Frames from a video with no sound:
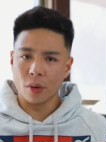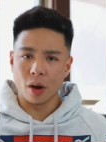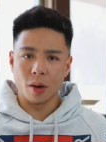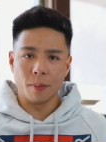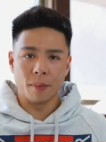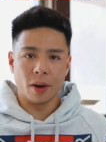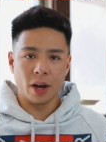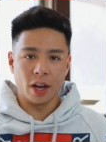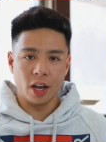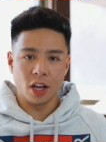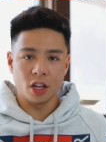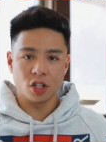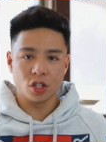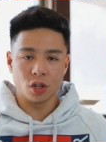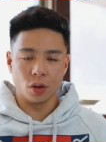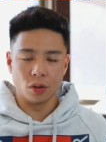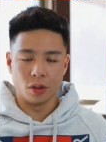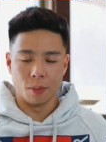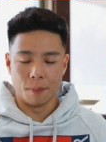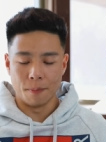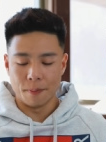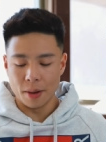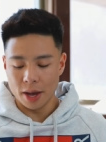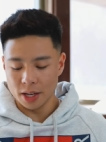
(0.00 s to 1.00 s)
around my age though,
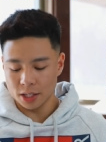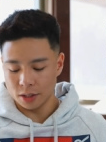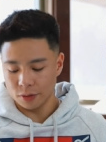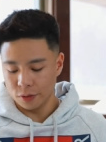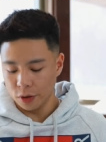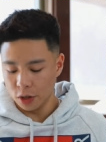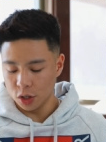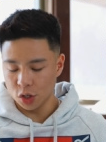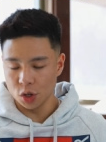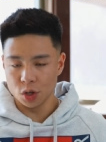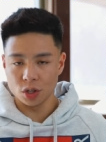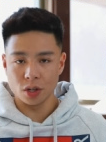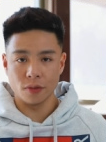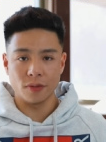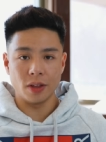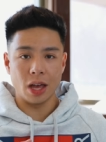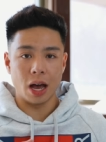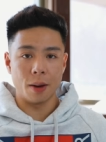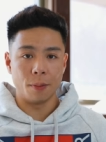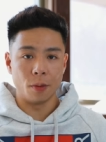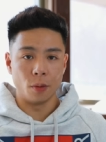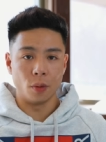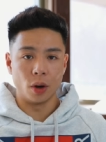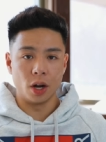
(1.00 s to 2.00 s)
the best features of the
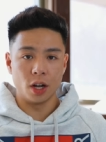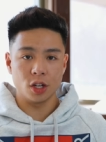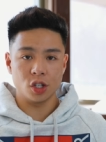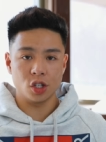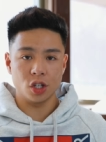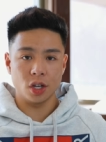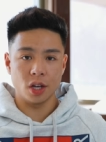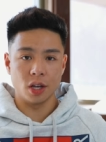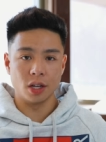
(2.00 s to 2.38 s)
Apple Watch